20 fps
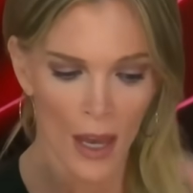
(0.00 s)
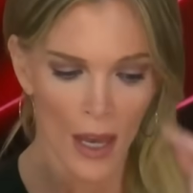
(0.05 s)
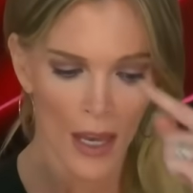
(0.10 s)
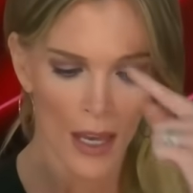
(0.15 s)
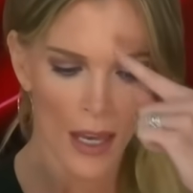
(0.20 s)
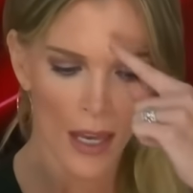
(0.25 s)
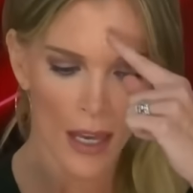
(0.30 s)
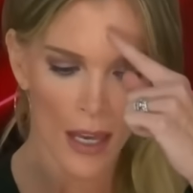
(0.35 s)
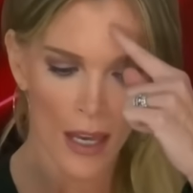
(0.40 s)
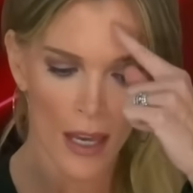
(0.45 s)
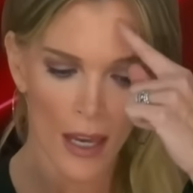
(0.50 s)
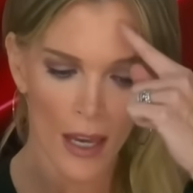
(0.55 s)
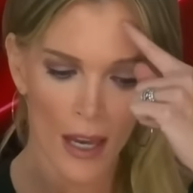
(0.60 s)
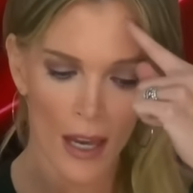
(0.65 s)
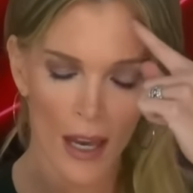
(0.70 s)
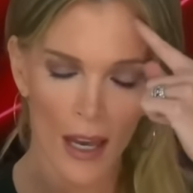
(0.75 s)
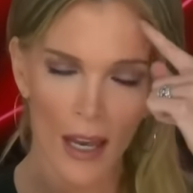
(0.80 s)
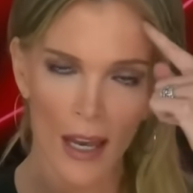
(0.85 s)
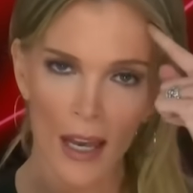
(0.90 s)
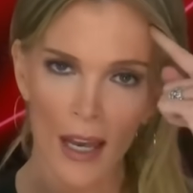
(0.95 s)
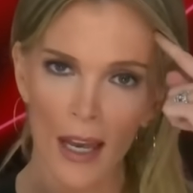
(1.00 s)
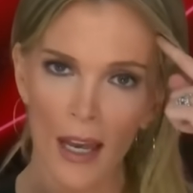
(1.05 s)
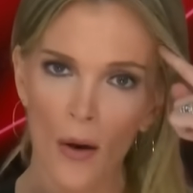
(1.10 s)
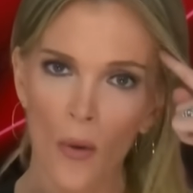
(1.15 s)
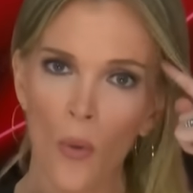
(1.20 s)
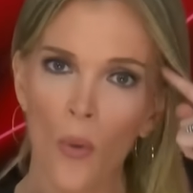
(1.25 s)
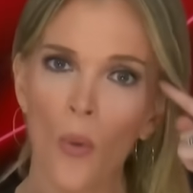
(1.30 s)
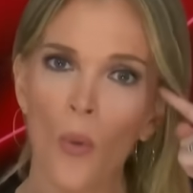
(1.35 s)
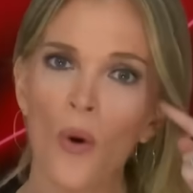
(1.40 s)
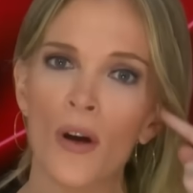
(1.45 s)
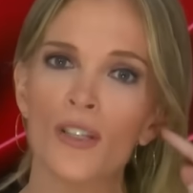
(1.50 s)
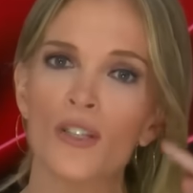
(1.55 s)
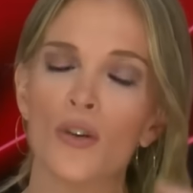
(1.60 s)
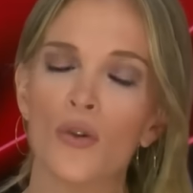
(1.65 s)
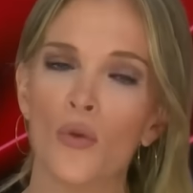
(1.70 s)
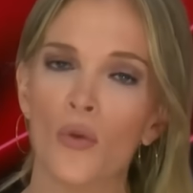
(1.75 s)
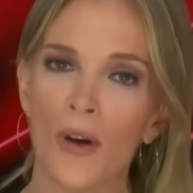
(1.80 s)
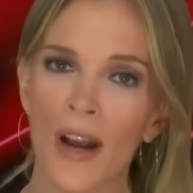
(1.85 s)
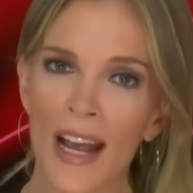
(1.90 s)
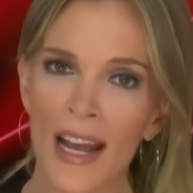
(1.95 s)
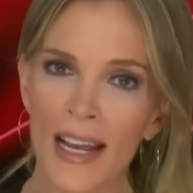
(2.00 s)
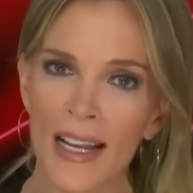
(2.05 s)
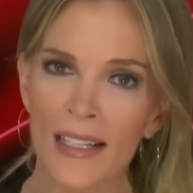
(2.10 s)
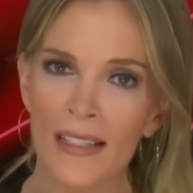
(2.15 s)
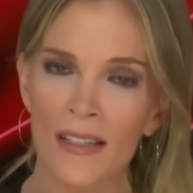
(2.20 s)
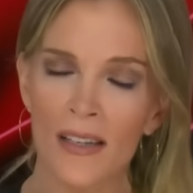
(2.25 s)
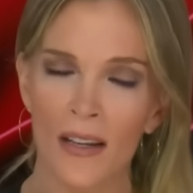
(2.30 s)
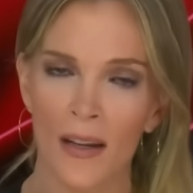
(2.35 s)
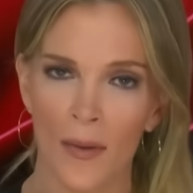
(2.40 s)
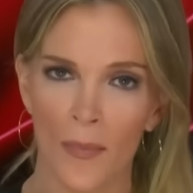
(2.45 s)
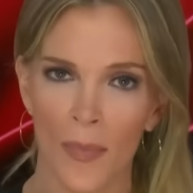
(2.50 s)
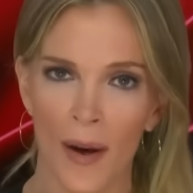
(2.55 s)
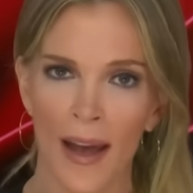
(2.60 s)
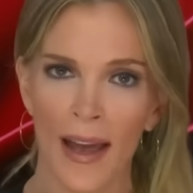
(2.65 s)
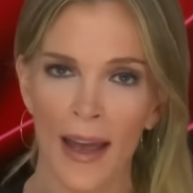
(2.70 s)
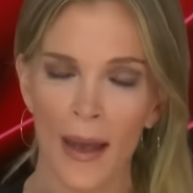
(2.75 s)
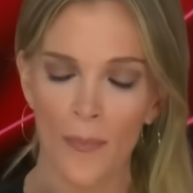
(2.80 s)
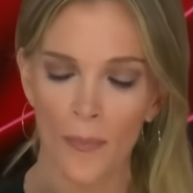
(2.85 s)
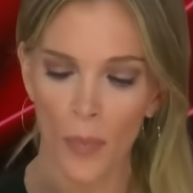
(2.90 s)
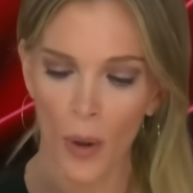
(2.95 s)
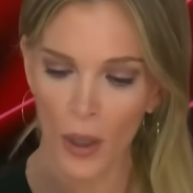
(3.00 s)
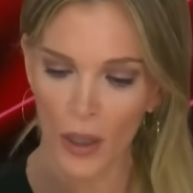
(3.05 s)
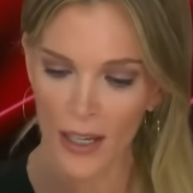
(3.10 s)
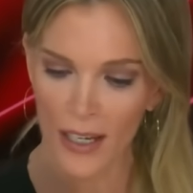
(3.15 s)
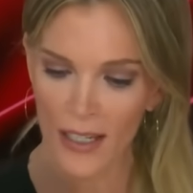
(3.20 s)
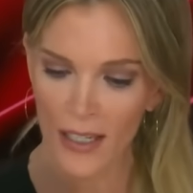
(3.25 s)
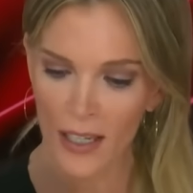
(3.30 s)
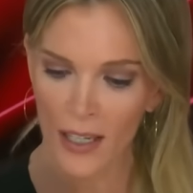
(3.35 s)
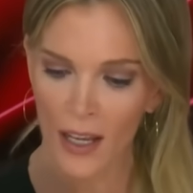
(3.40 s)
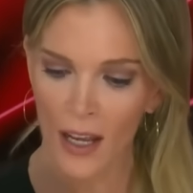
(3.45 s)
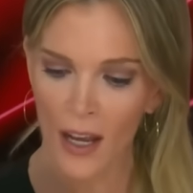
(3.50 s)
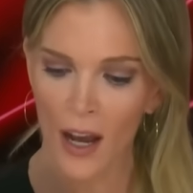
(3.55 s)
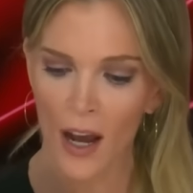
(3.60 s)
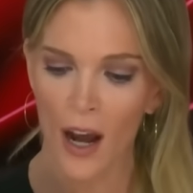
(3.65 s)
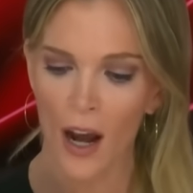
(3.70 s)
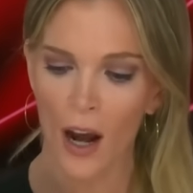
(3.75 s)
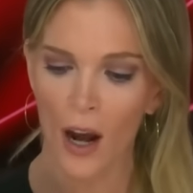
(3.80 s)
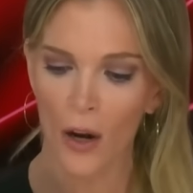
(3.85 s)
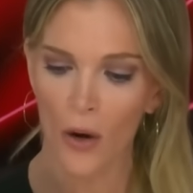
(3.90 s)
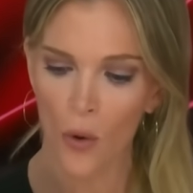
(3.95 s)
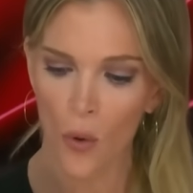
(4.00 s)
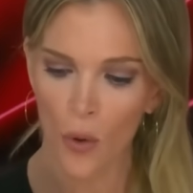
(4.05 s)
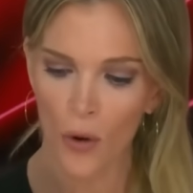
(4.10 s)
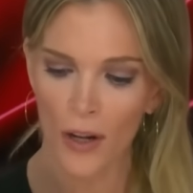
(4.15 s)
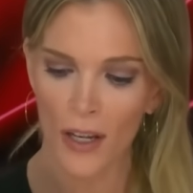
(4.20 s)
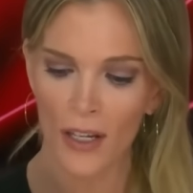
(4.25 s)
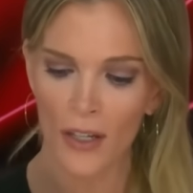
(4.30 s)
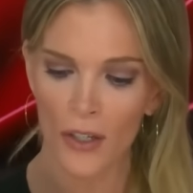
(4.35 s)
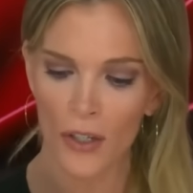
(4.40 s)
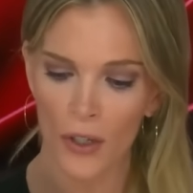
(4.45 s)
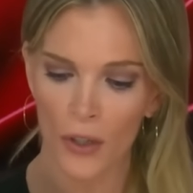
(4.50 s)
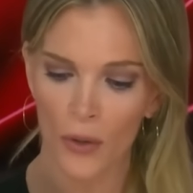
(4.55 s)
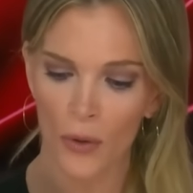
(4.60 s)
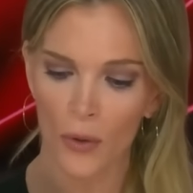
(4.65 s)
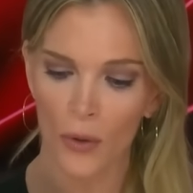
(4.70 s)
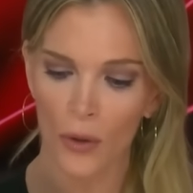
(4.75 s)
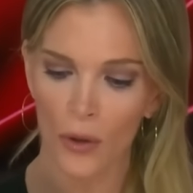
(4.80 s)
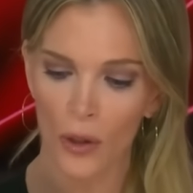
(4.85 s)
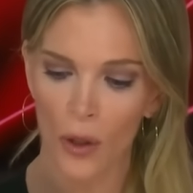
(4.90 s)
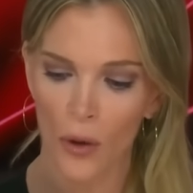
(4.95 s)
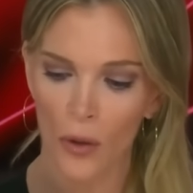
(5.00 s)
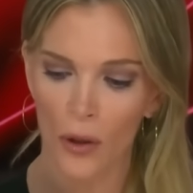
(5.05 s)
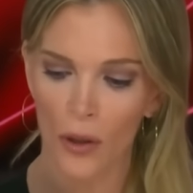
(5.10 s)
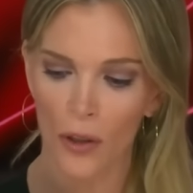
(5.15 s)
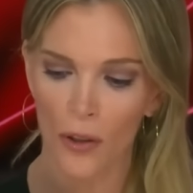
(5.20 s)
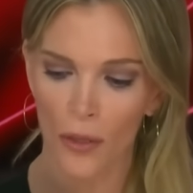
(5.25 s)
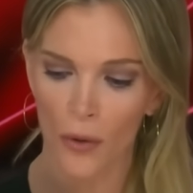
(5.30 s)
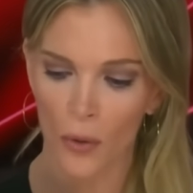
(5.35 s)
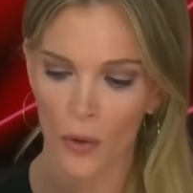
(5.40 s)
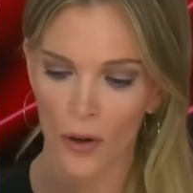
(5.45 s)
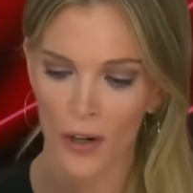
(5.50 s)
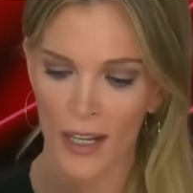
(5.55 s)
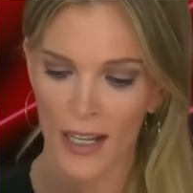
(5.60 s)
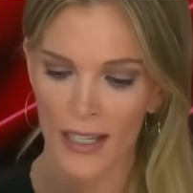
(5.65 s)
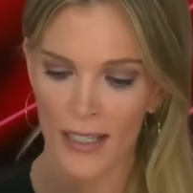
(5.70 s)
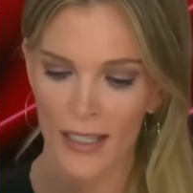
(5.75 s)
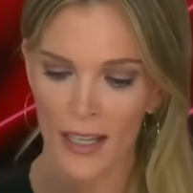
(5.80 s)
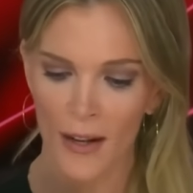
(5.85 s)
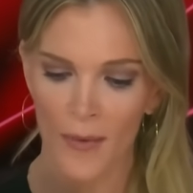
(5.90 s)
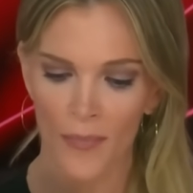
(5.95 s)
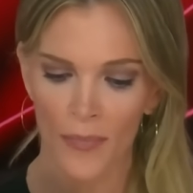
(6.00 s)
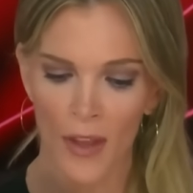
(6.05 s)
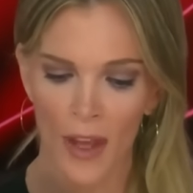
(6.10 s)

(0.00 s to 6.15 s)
He was grazed by a bullet, according to local authorities.